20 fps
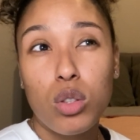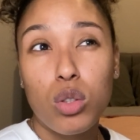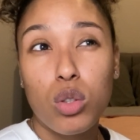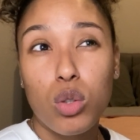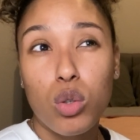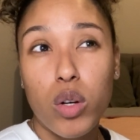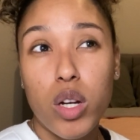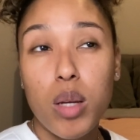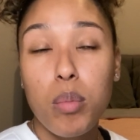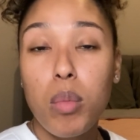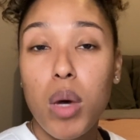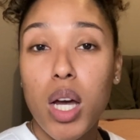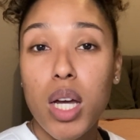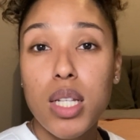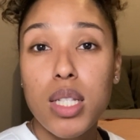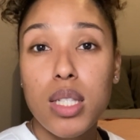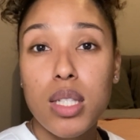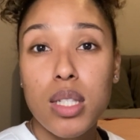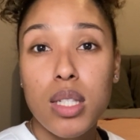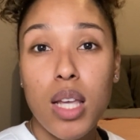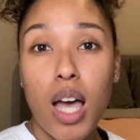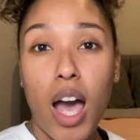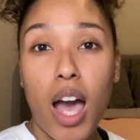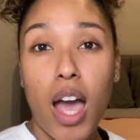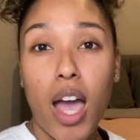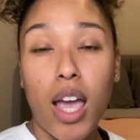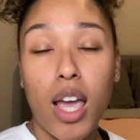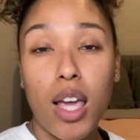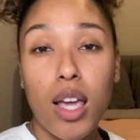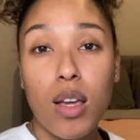3 months,
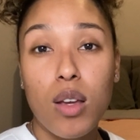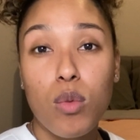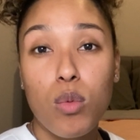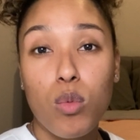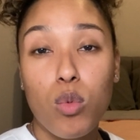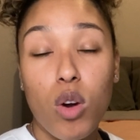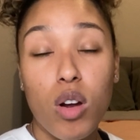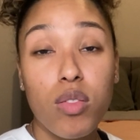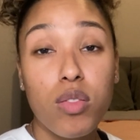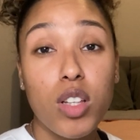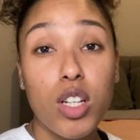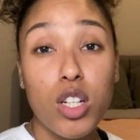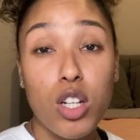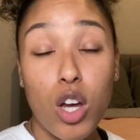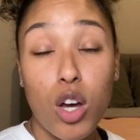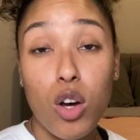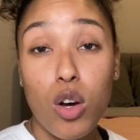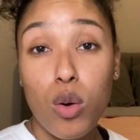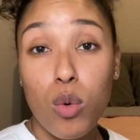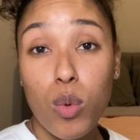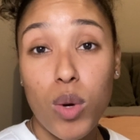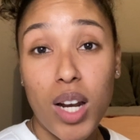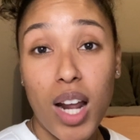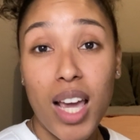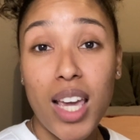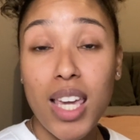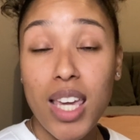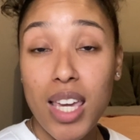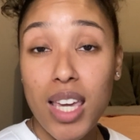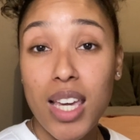I roughly know what
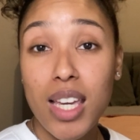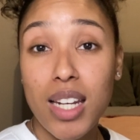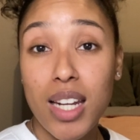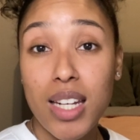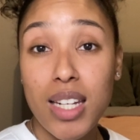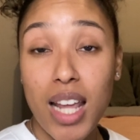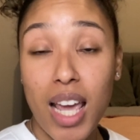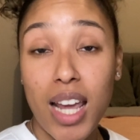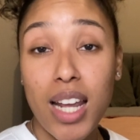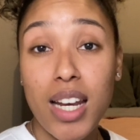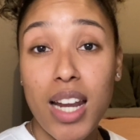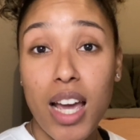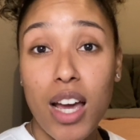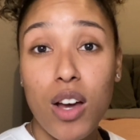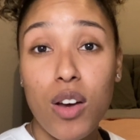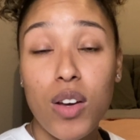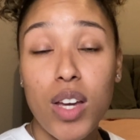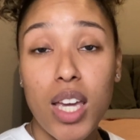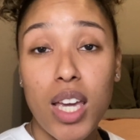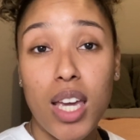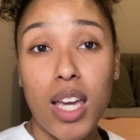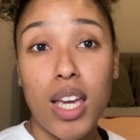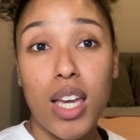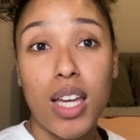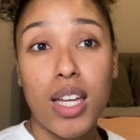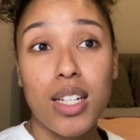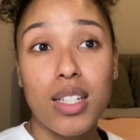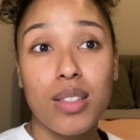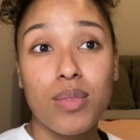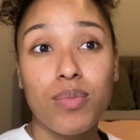I eat in a day now,
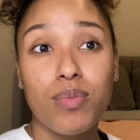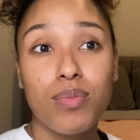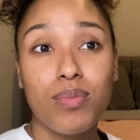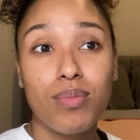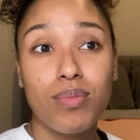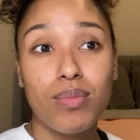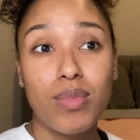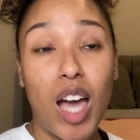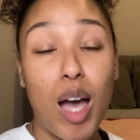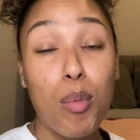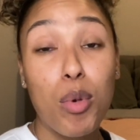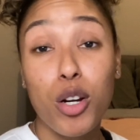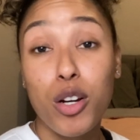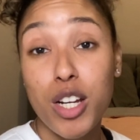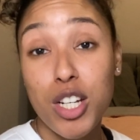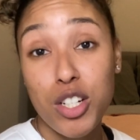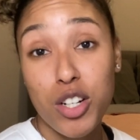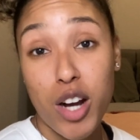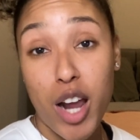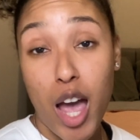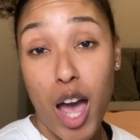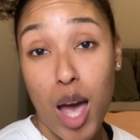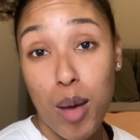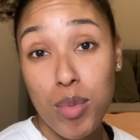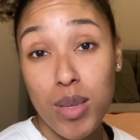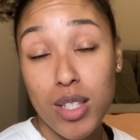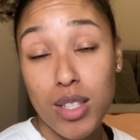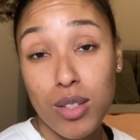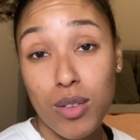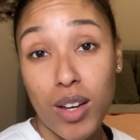and I'm a creature of
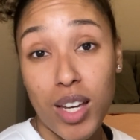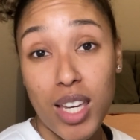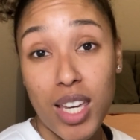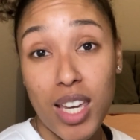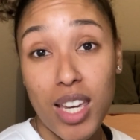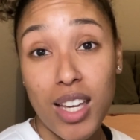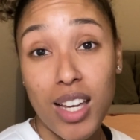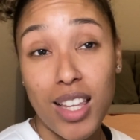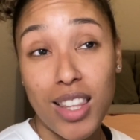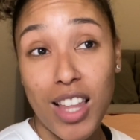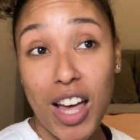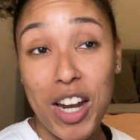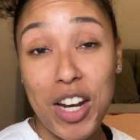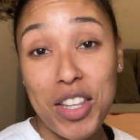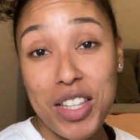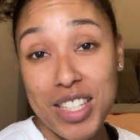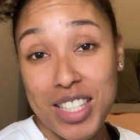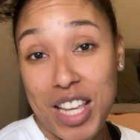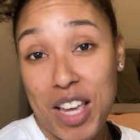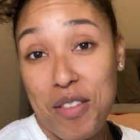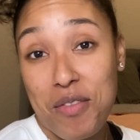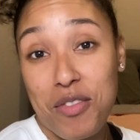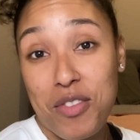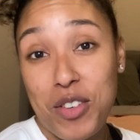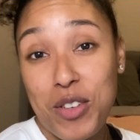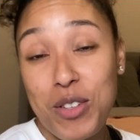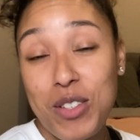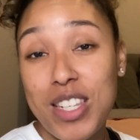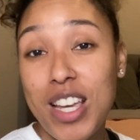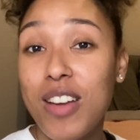habit, so I eat a lot of the same
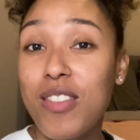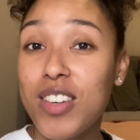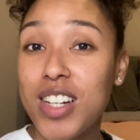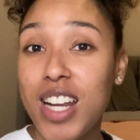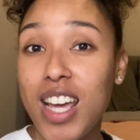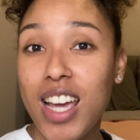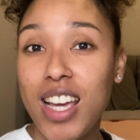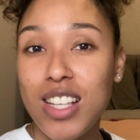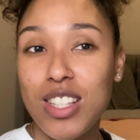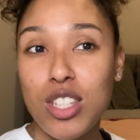foods every day.